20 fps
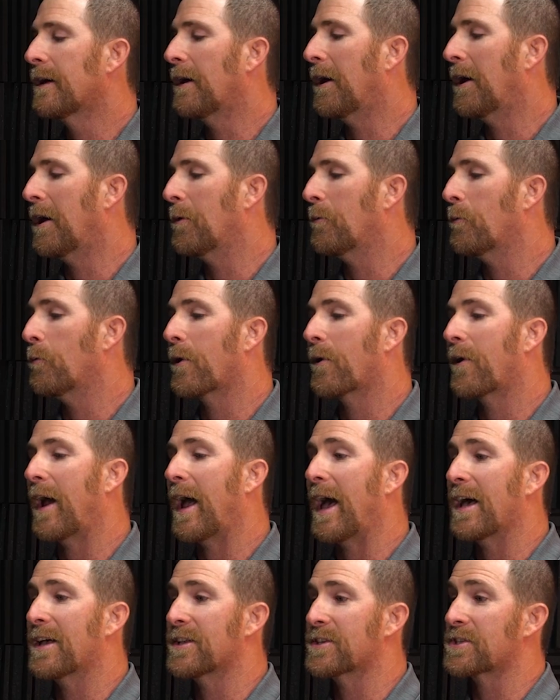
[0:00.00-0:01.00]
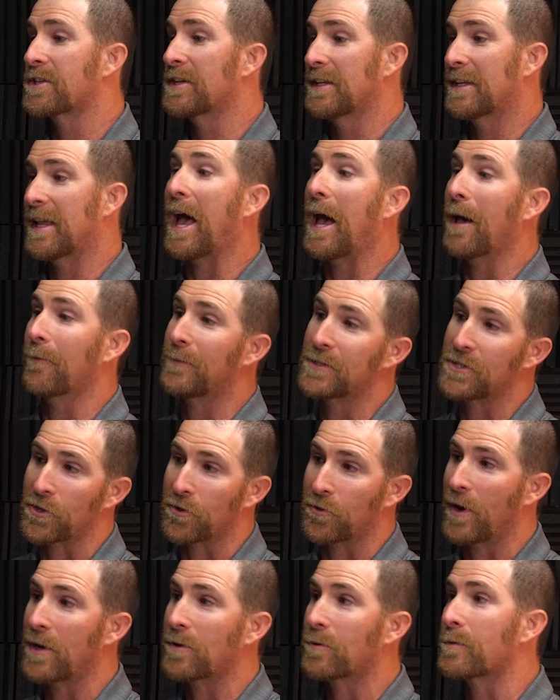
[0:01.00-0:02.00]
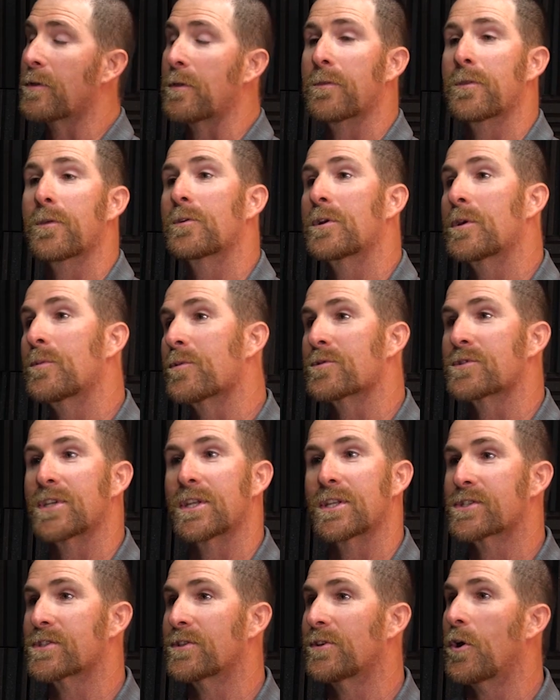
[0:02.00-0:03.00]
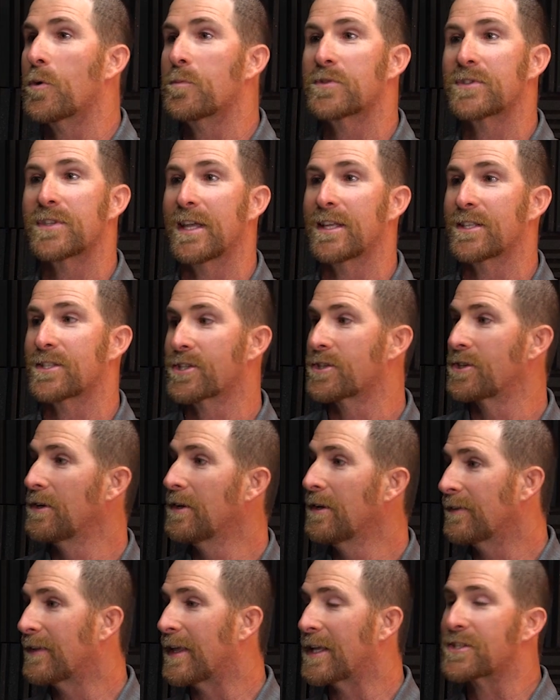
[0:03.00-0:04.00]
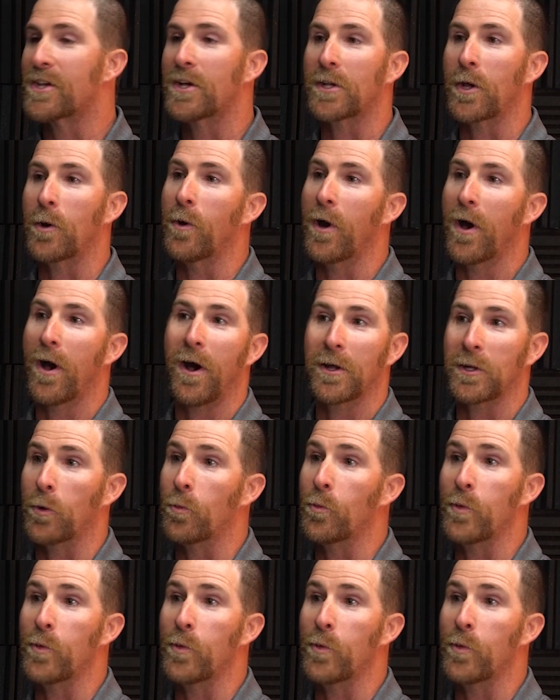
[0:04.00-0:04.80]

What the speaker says: Whereas, if it's a greater than 30% slopes, that's on a